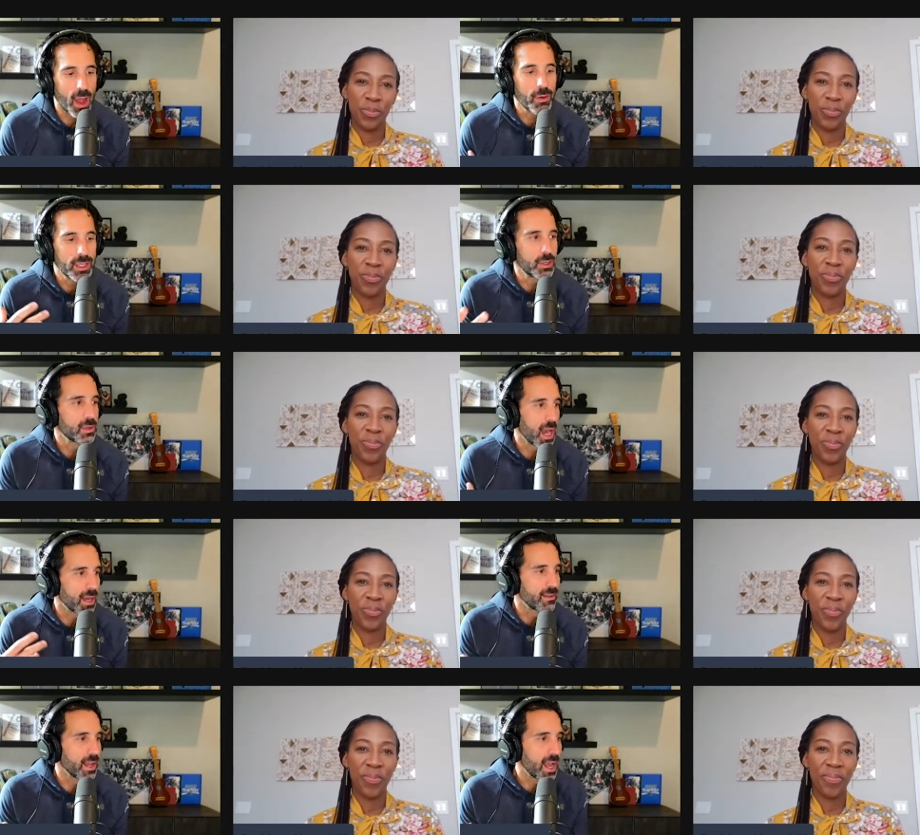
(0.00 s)
Speaker 1: can you kind
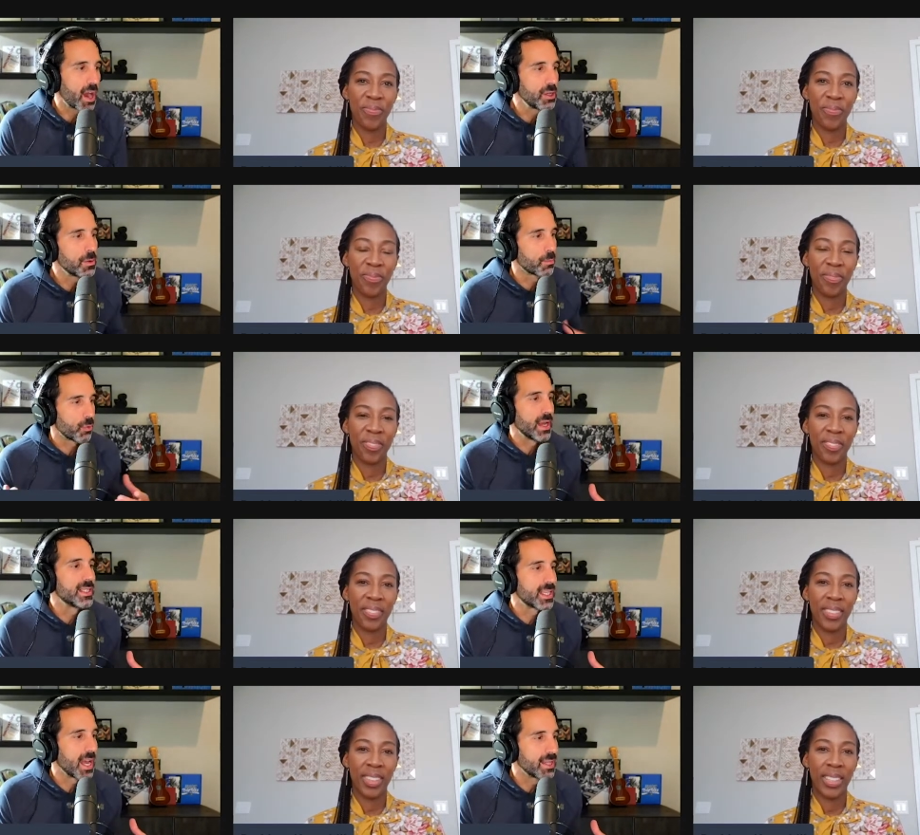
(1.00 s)
of like how do you
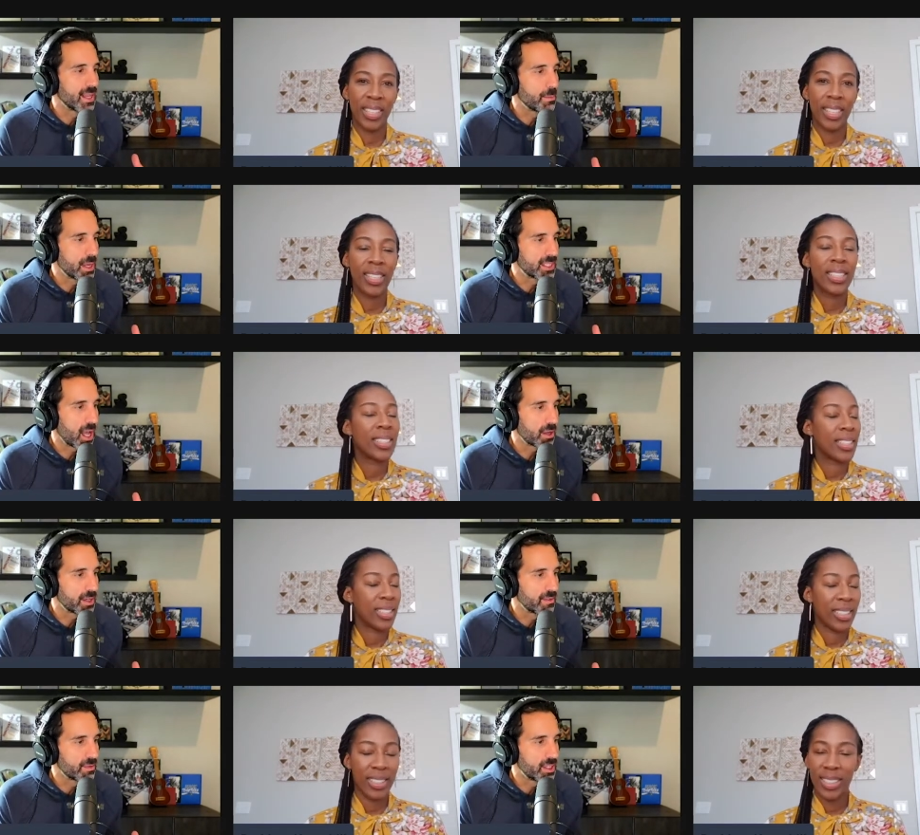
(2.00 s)
embrace that that
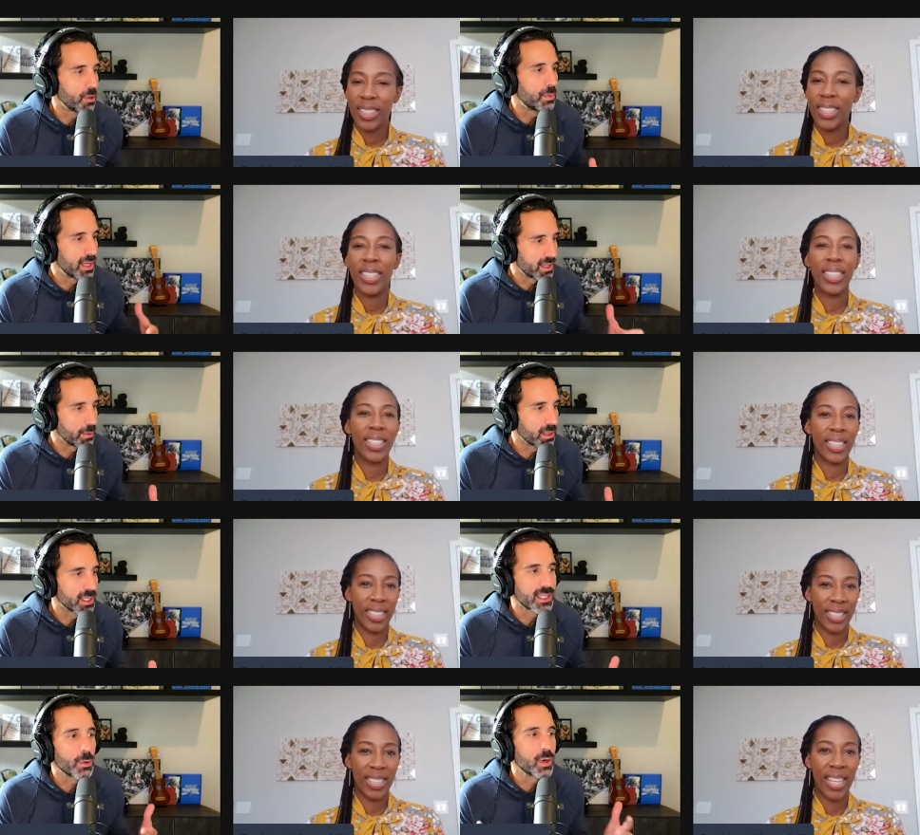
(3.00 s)
mentality of you know being
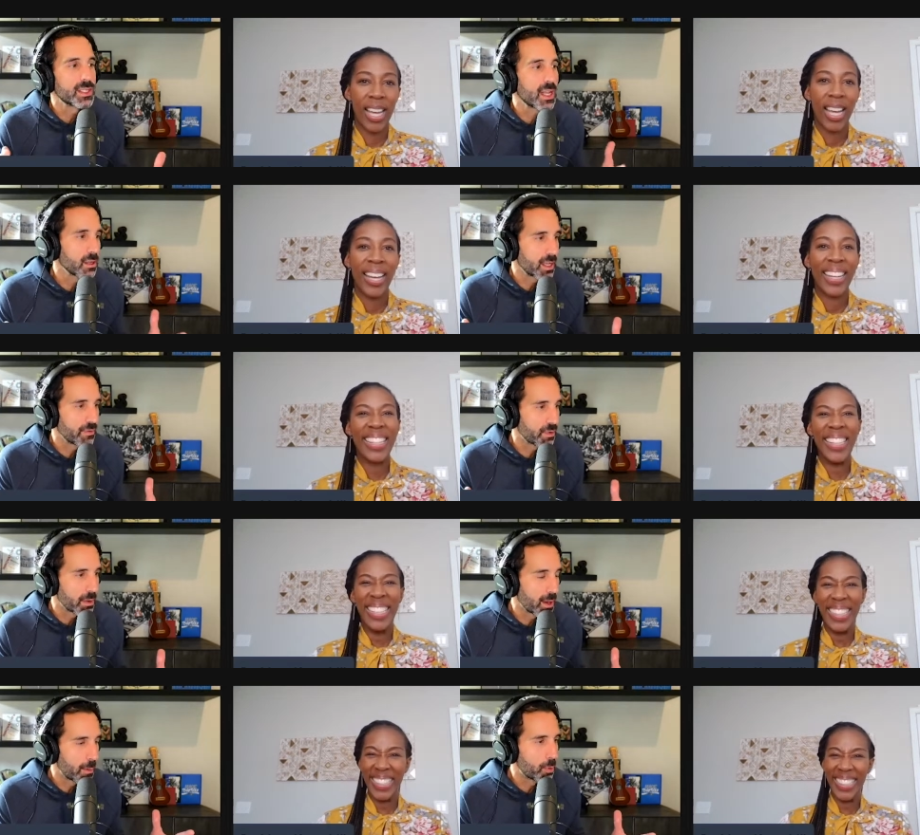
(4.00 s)
limitless like what does that look like from
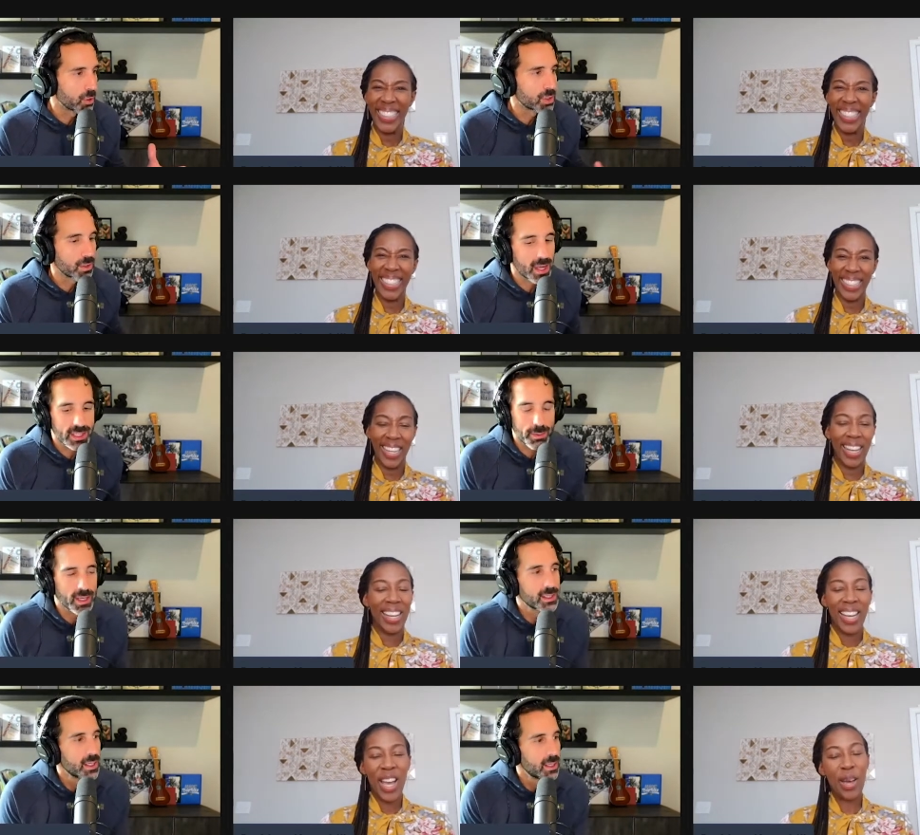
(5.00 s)
a, a personal
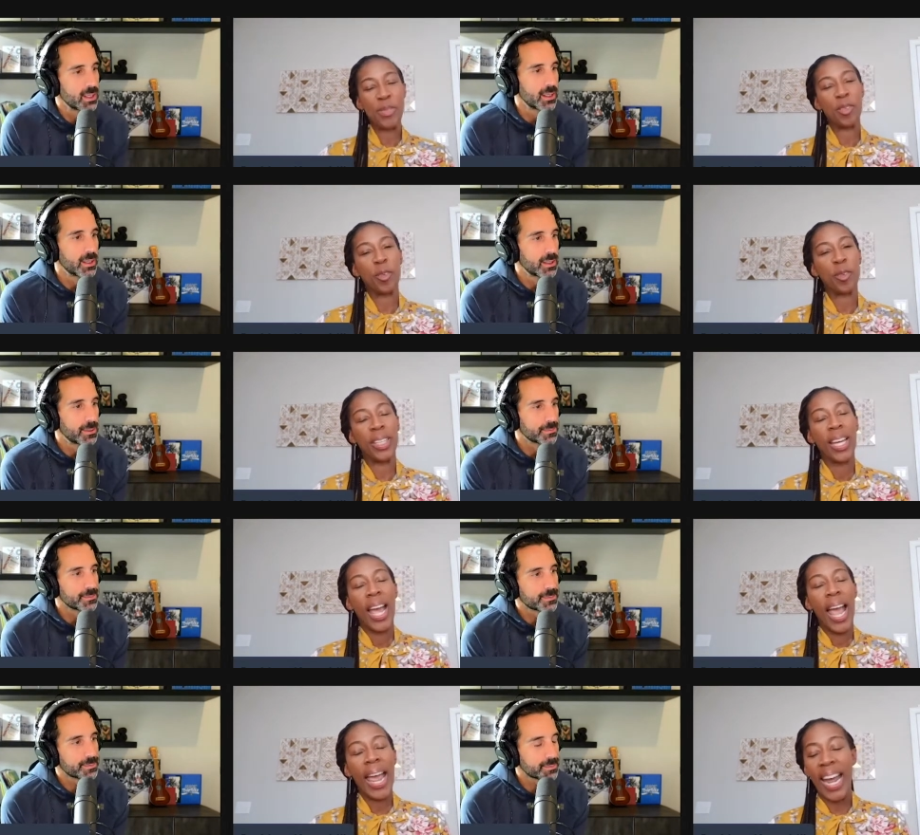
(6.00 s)
aspect
Speaker 2: Absolutely.
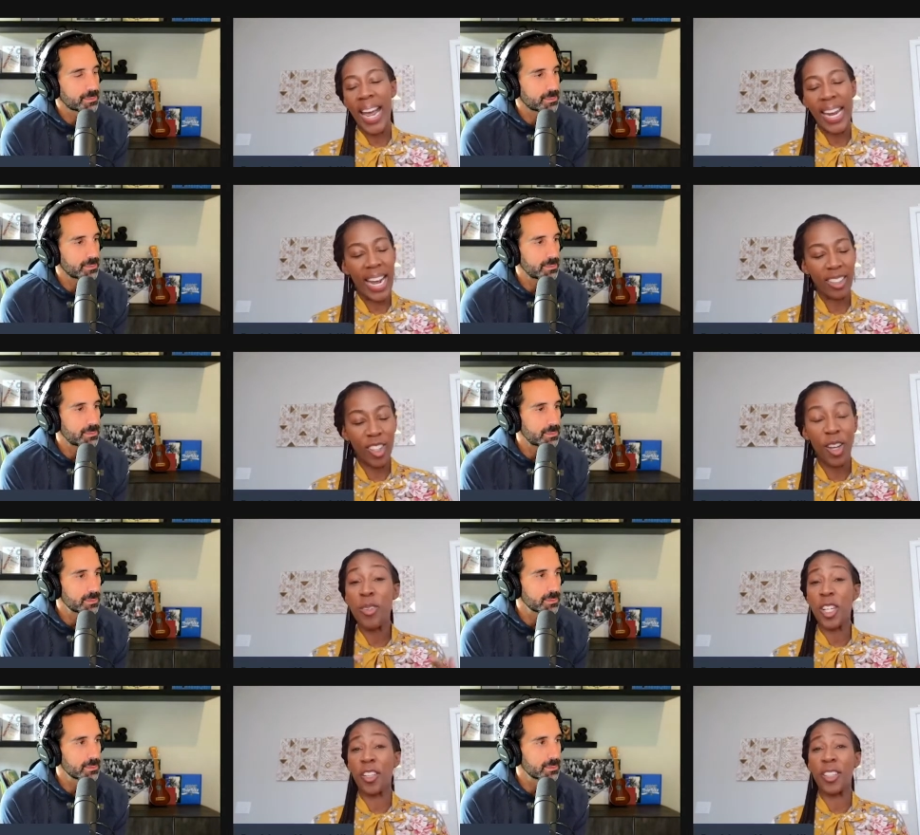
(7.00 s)
And I and I
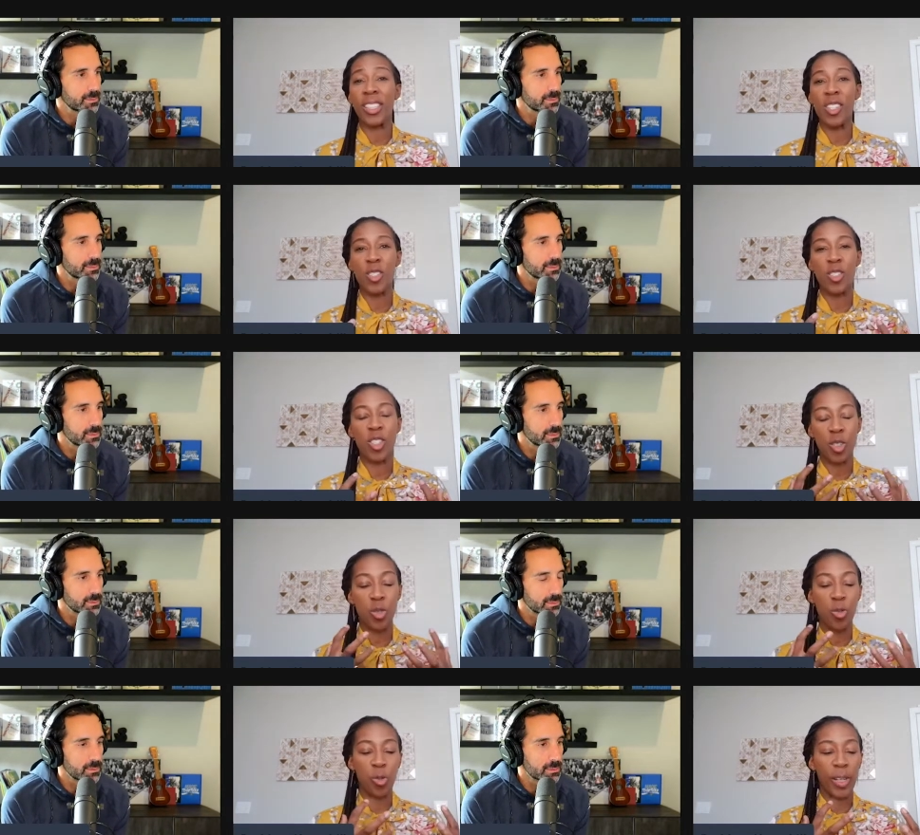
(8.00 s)
love sharing this the
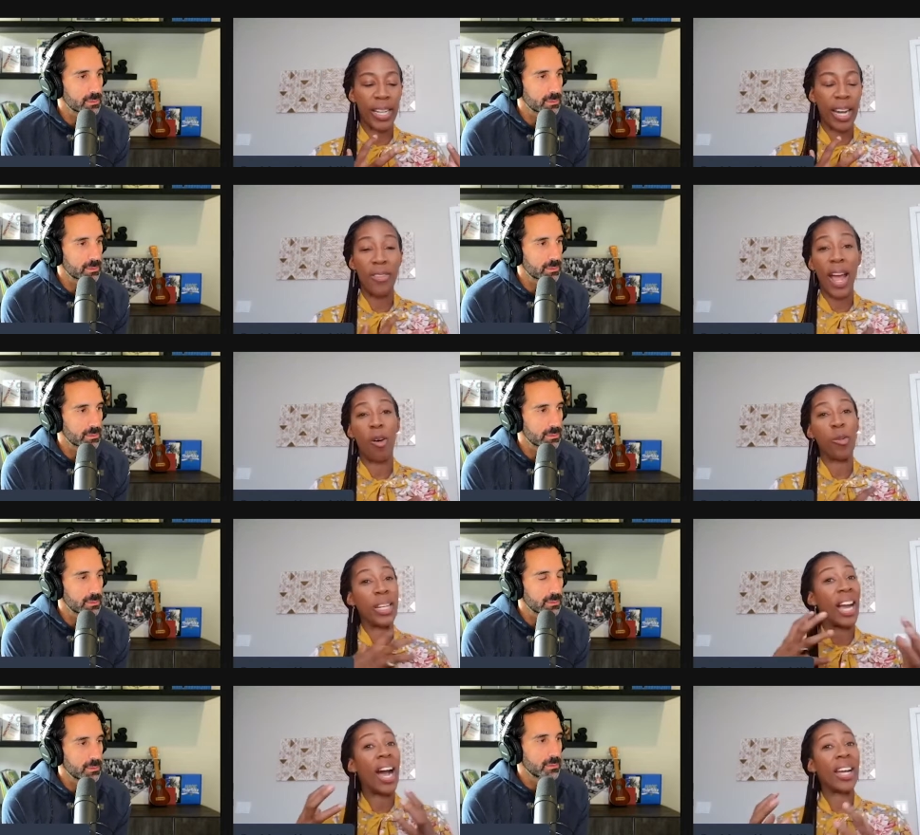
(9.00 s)
story of how
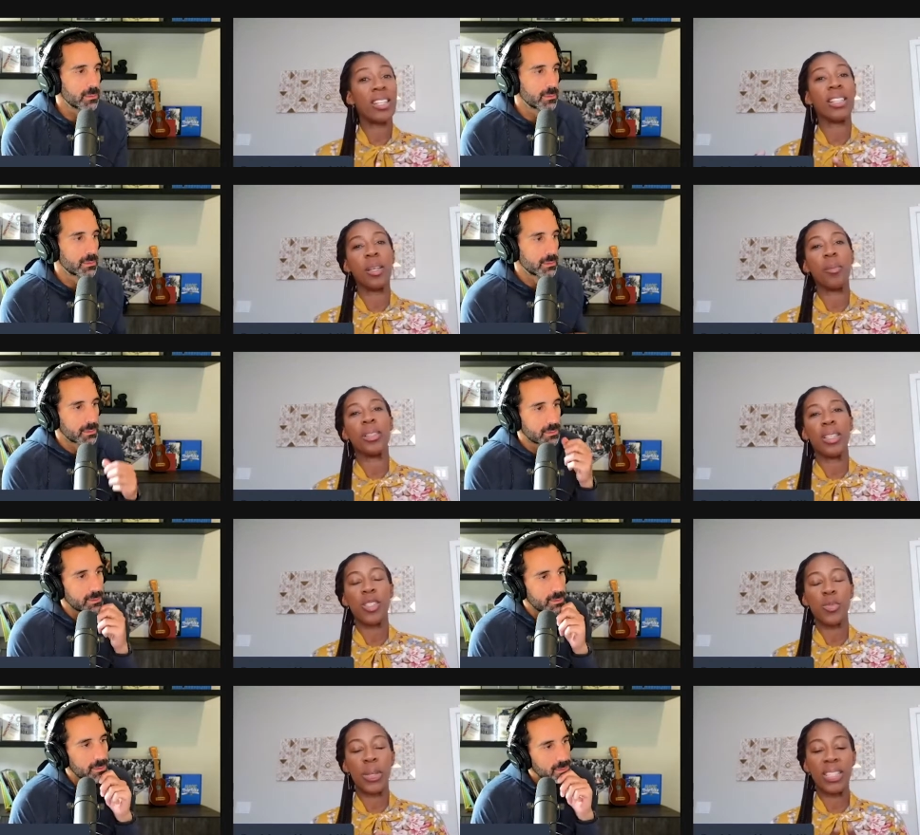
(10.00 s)
we got to
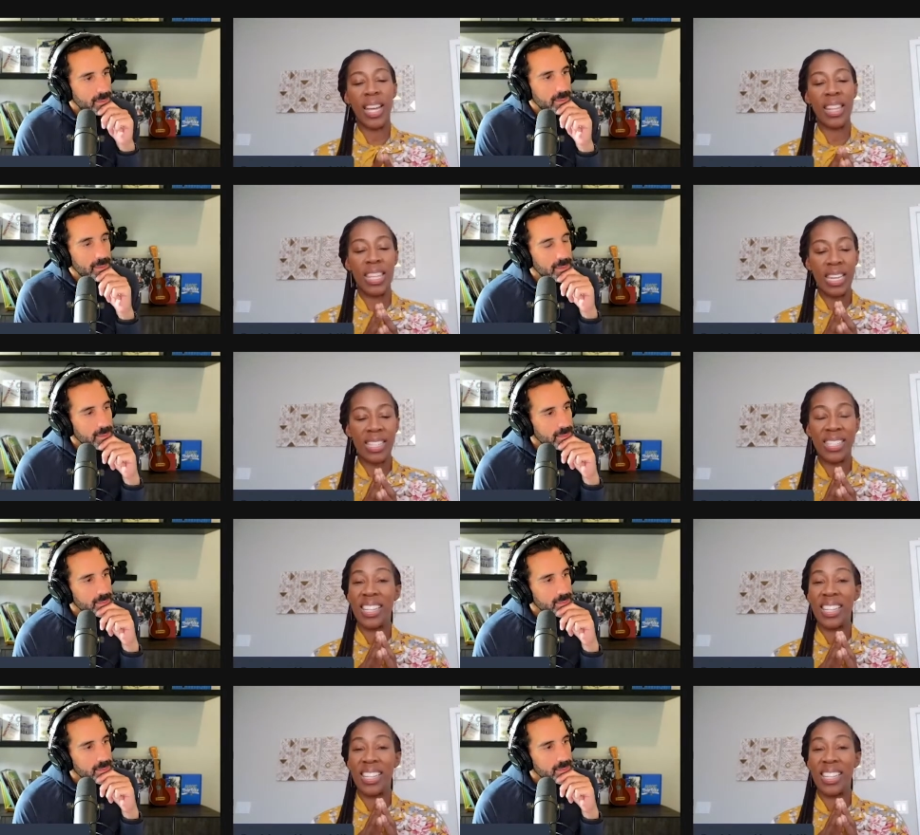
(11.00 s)
limitless because I think it's